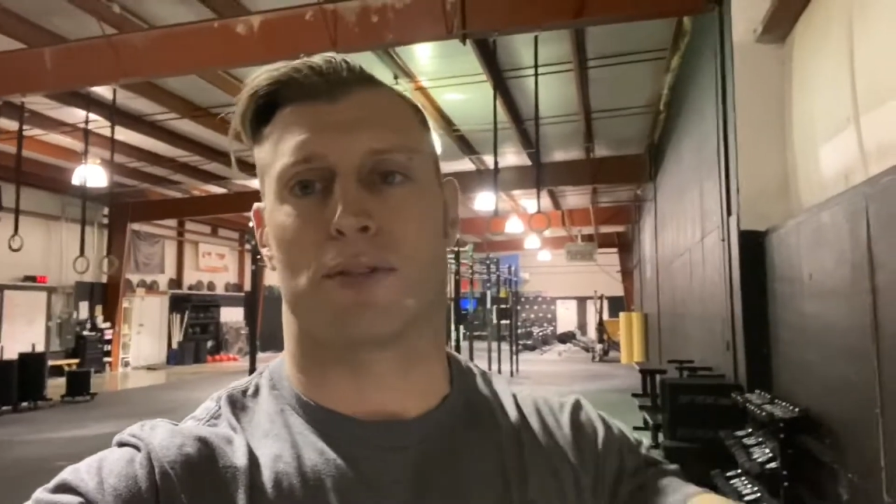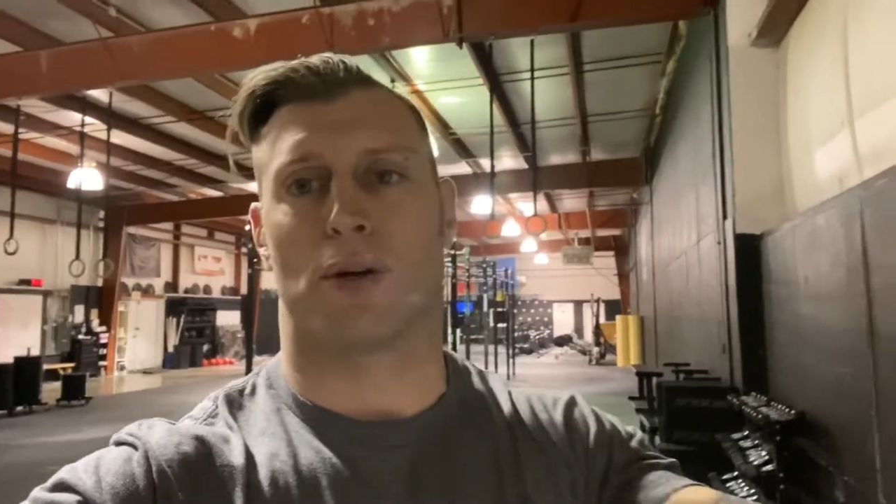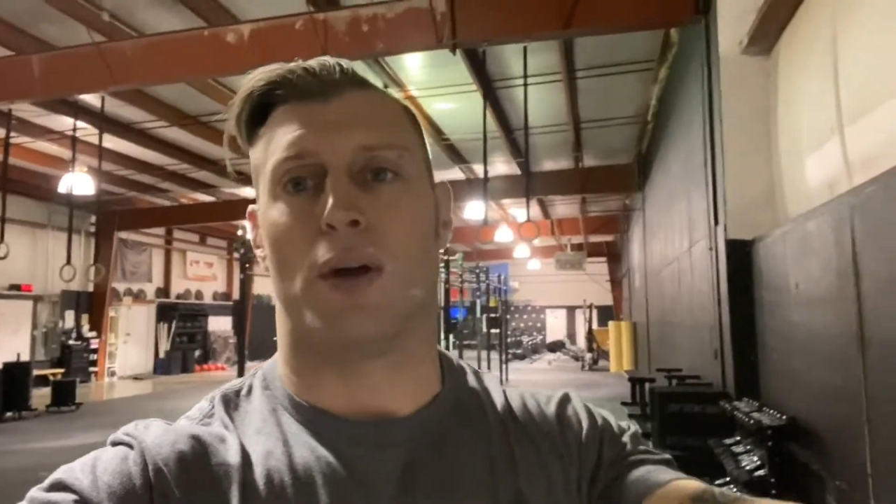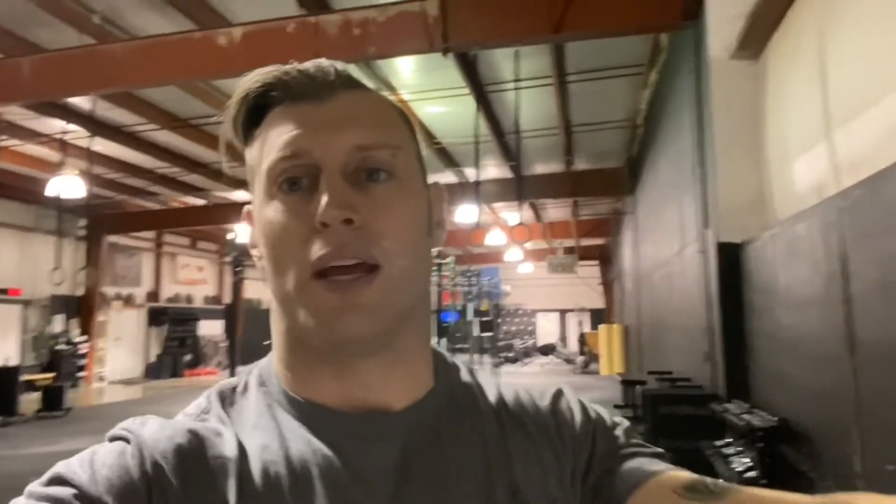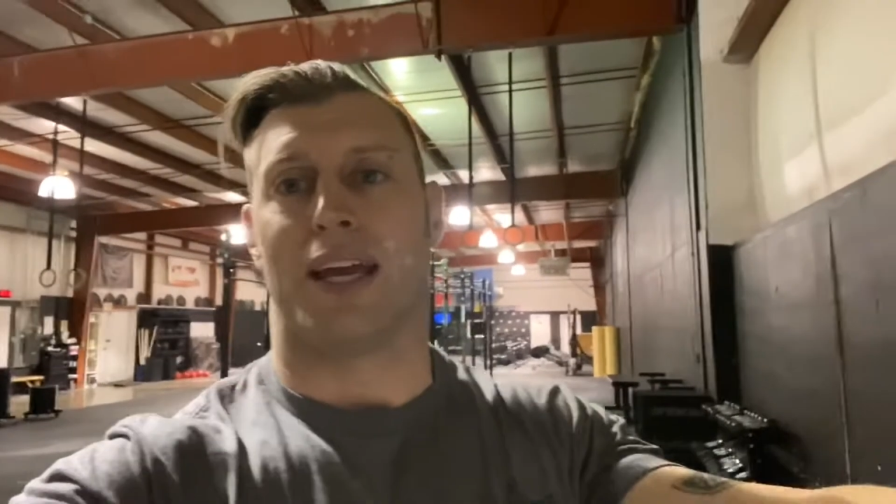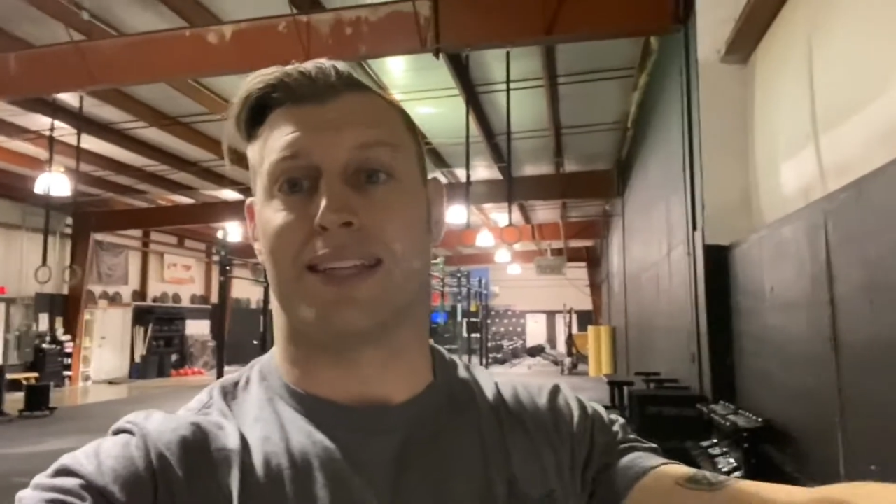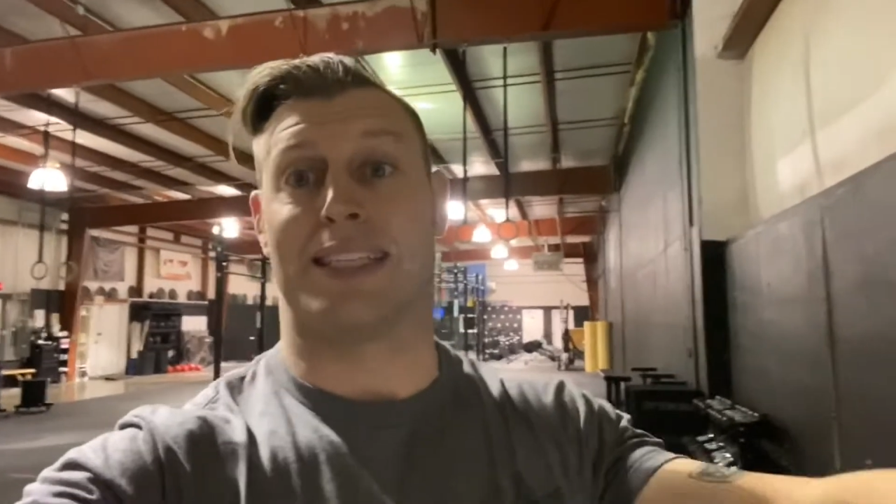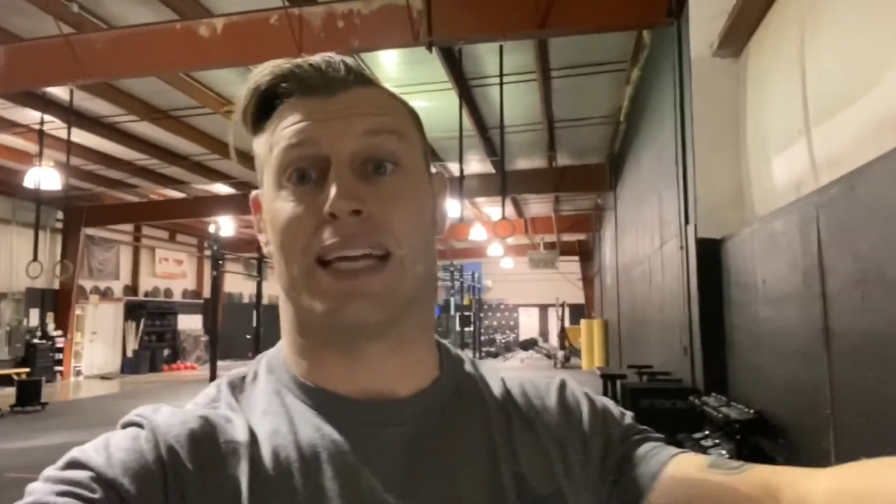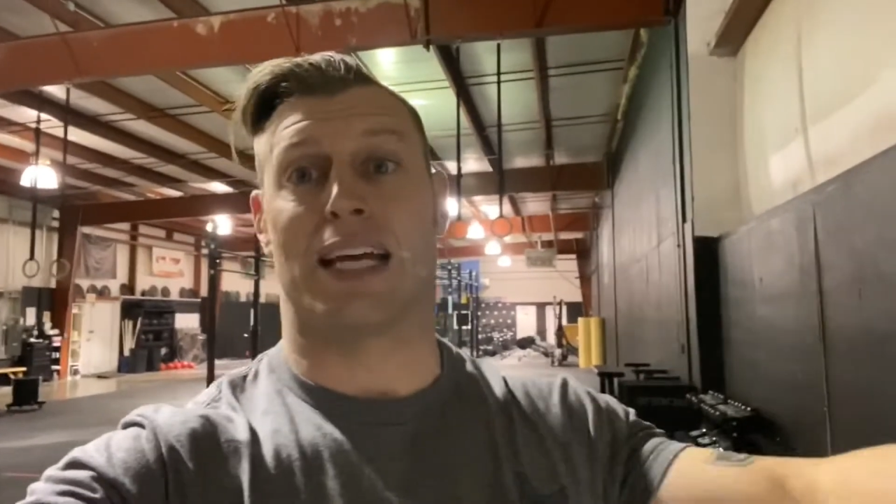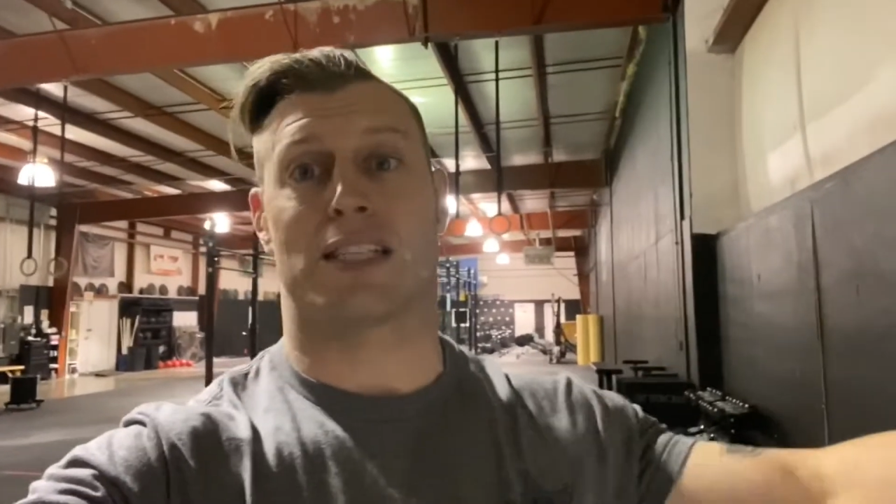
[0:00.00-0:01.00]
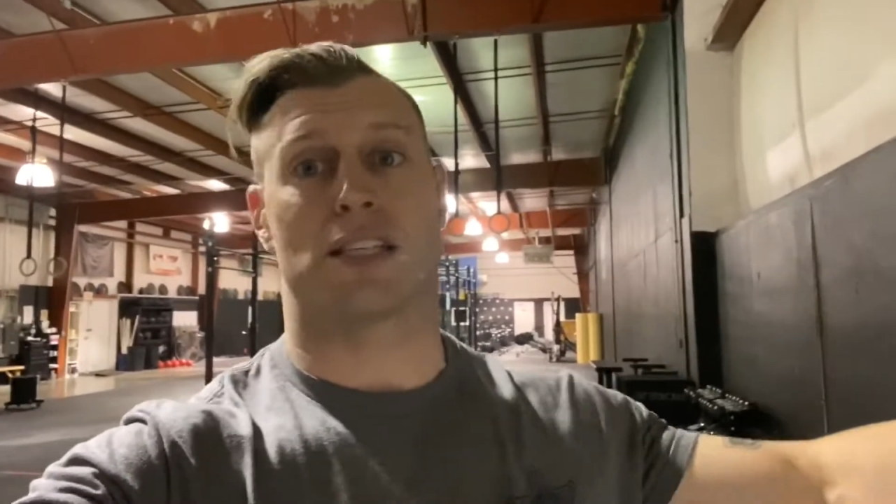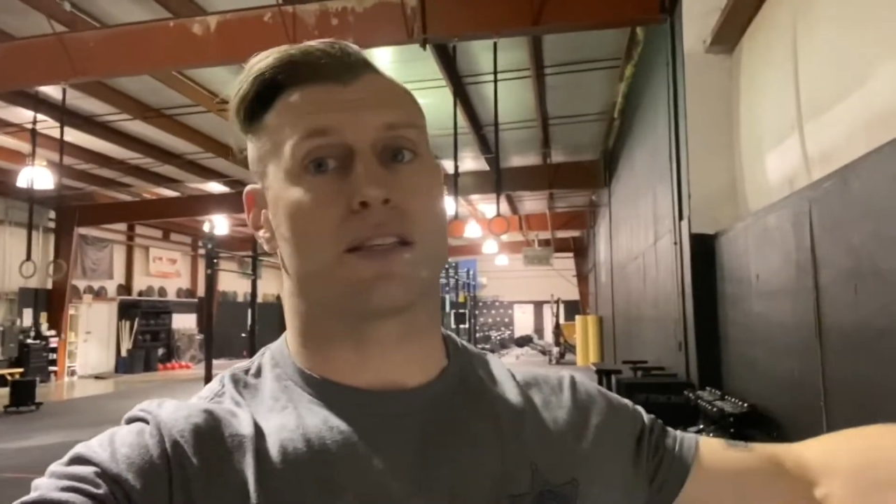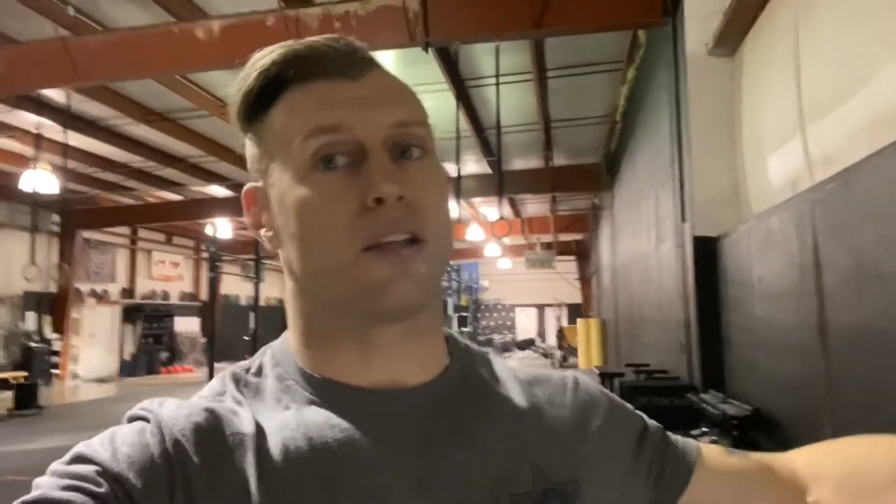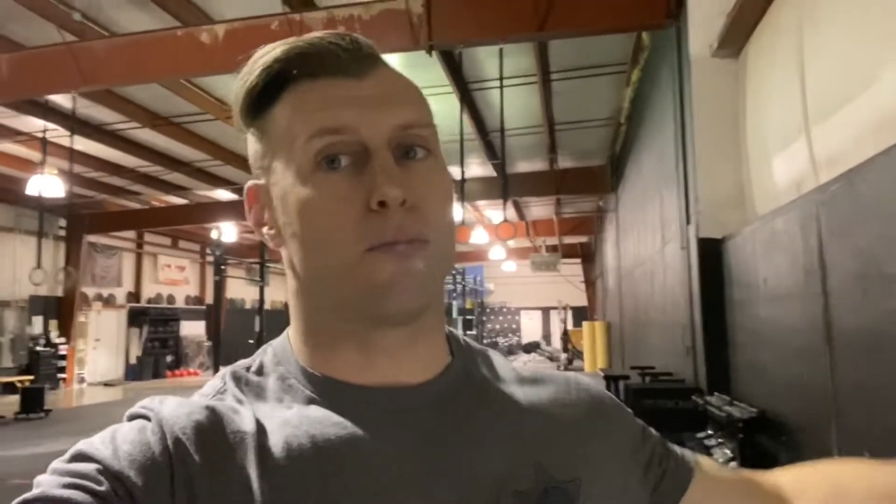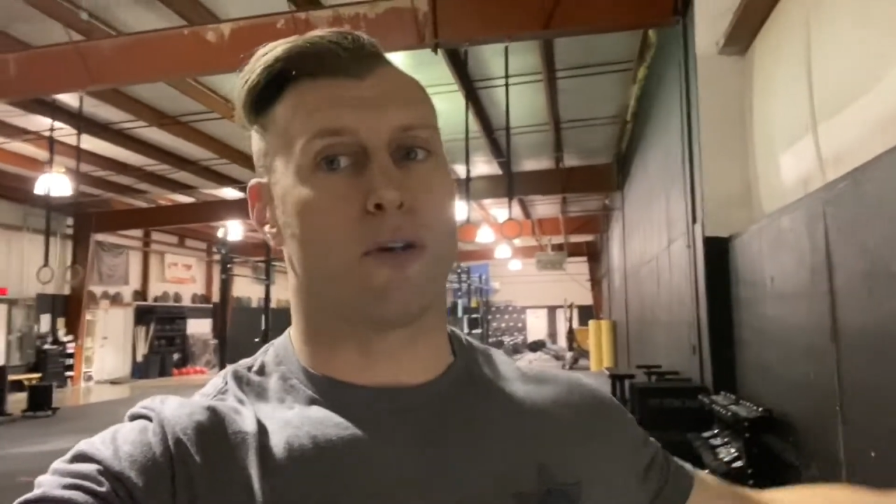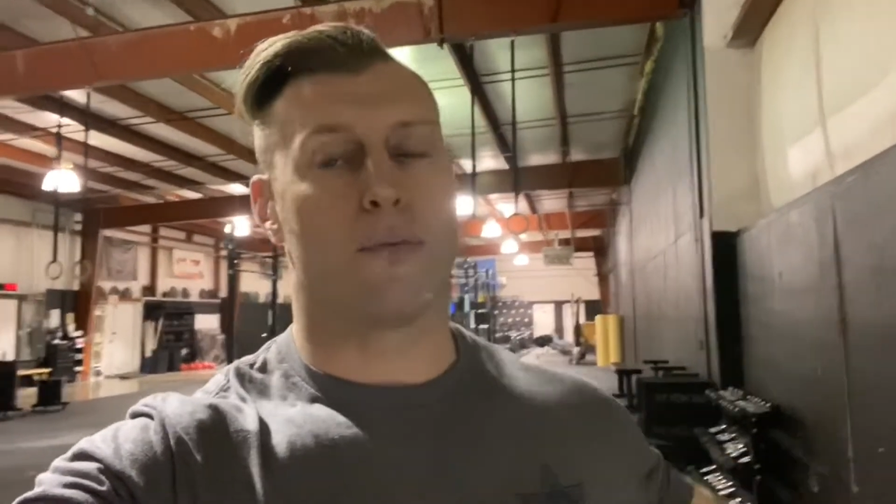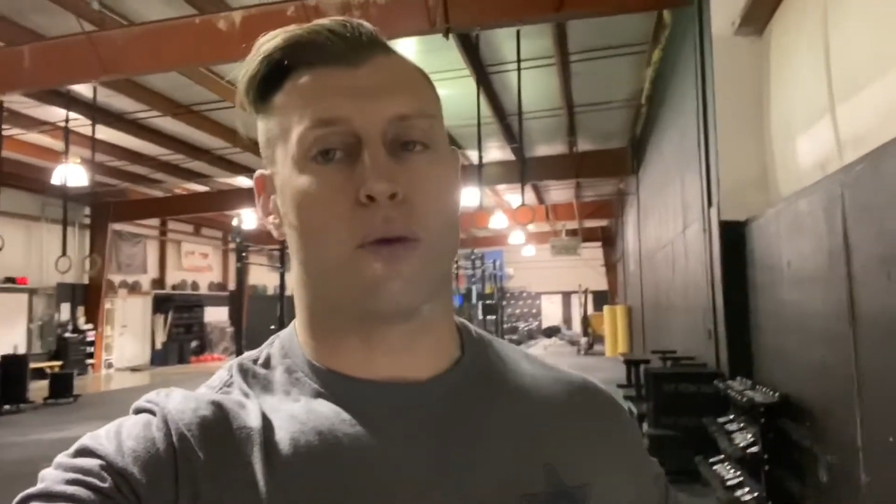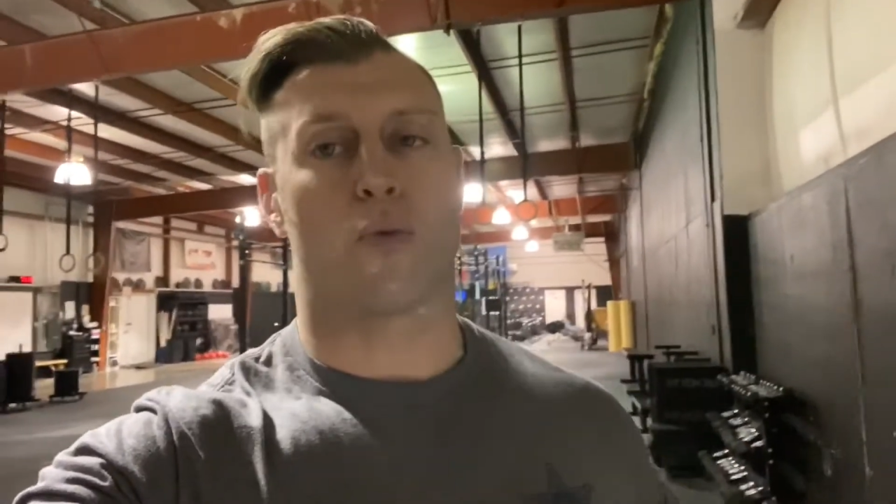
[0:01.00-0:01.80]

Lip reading: So it's nice and slow movement.